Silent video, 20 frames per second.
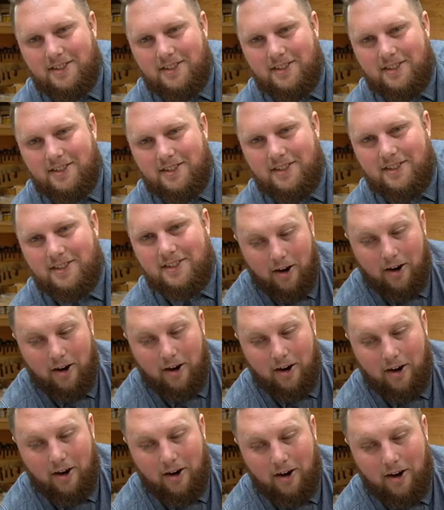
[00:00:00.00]
no,
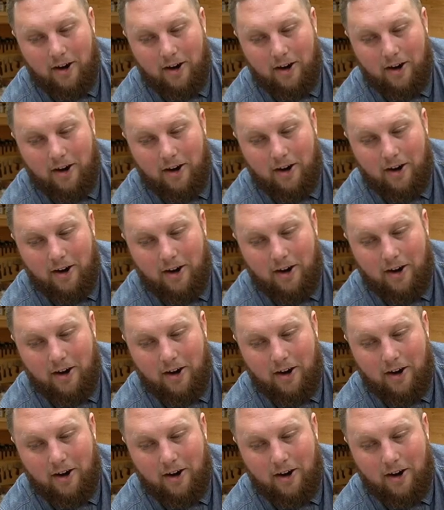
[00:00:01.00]
I
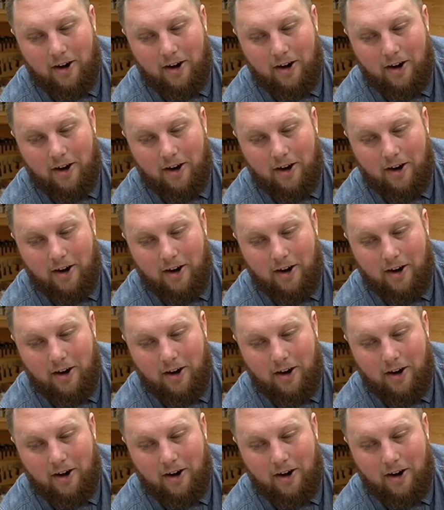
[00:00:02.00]
cannot,